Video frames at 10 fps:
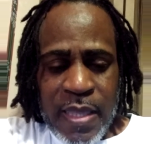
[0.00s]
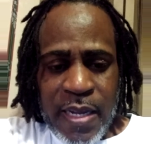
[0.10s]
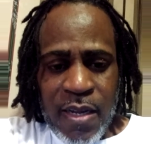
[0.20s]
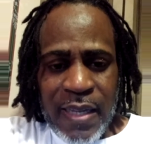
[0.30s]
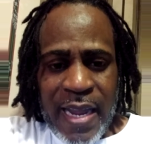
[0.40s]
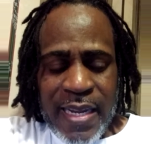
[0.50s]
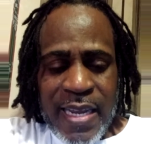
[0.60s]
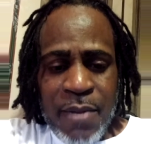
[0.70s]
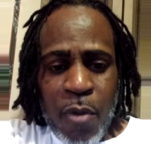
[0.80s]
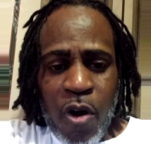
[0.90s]
They are
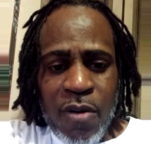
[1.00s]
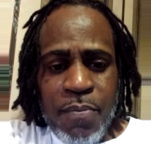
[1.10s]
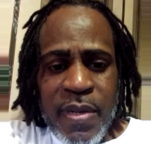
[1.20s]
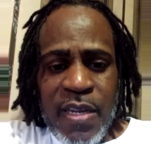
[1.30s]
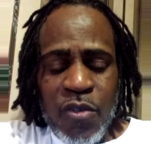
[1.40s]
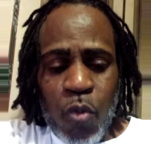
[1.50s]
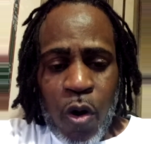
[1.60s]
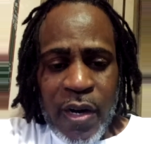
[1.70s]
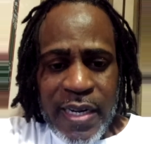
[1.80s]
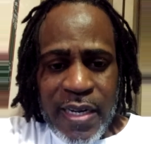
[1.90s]
like immortal beings
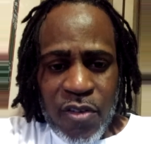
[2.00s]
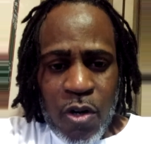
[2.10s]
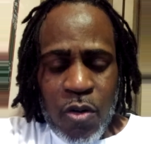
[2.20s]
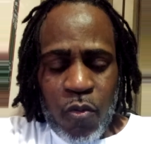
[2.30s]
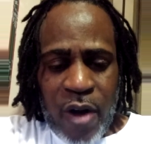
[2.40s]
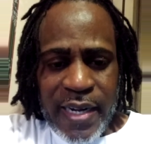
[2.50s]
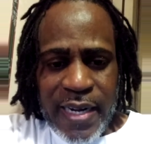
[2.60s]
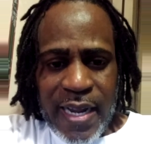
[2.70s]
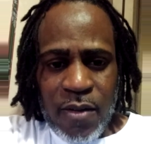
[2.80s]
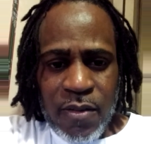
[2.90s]
walking this earth right
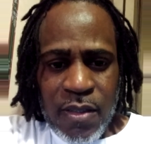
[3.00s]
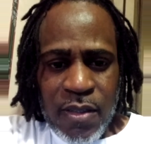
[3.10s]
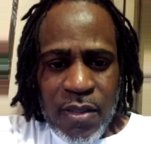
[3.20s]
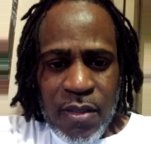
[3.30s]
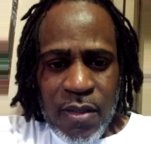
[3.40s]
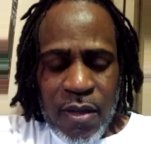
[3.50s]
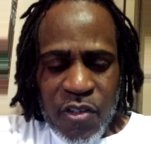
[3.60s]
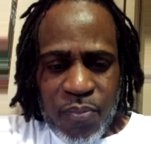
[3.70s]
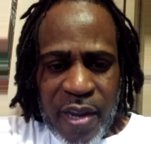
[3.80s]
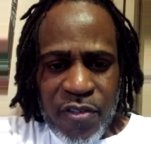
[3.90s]
now. A
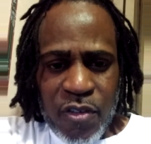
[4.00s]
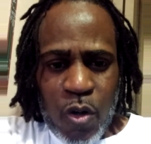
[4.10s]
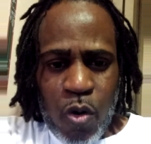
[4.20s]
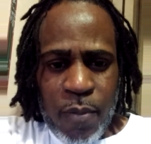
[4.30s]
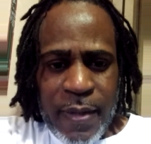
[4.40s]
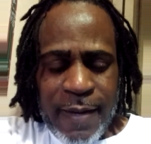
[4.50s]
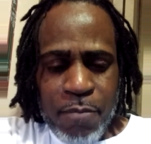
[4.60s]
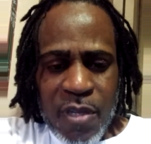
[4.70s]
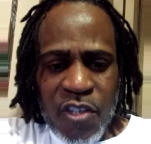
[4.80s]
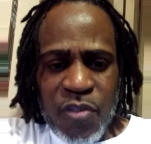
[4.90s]
special army,
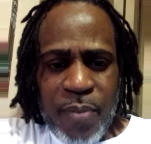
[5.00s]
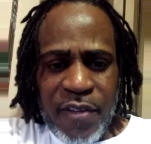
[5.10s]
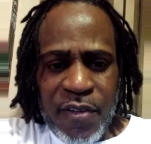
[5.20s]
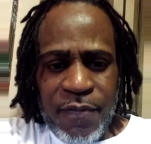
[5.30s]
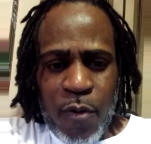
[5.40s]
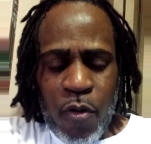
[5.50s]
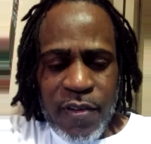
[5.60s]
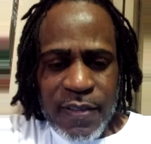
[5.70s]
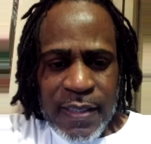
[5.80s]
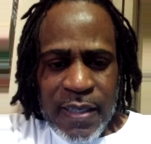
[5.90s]
a special
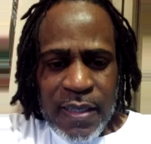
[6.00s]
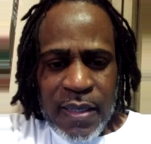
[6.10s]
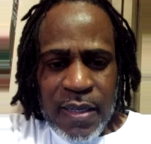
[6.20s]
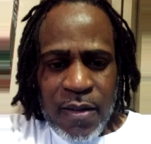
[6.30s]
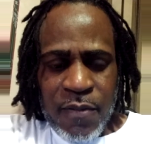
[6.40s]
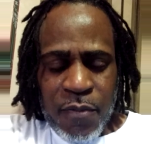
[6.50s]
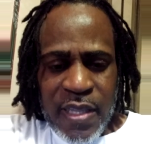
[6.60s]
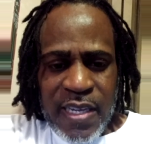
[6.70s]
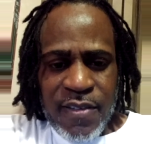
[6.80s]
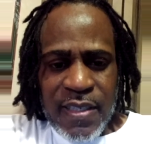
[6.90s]
force
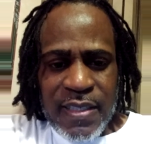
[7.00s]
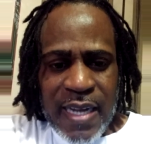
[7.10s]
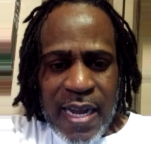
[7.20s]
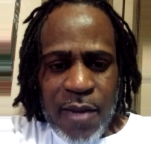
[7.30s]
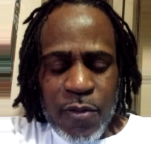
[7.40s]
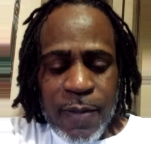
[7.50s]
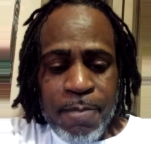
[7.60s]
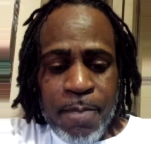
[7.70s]
for these end times.